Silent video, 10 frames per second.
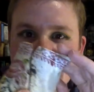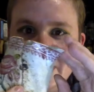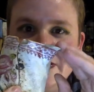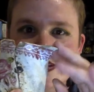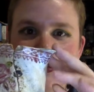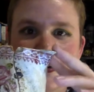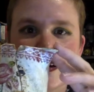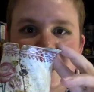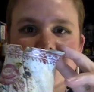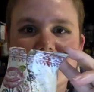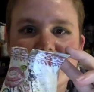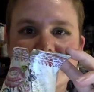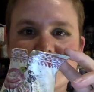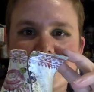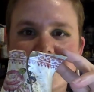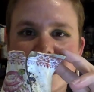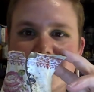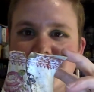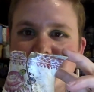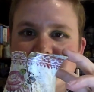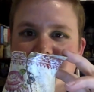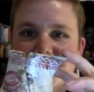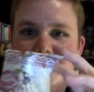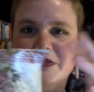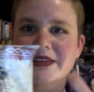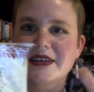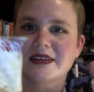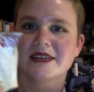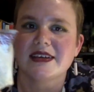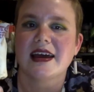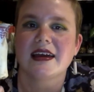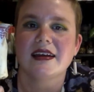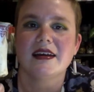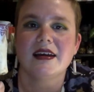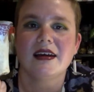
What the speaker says: their own design, and how many did they print in a day,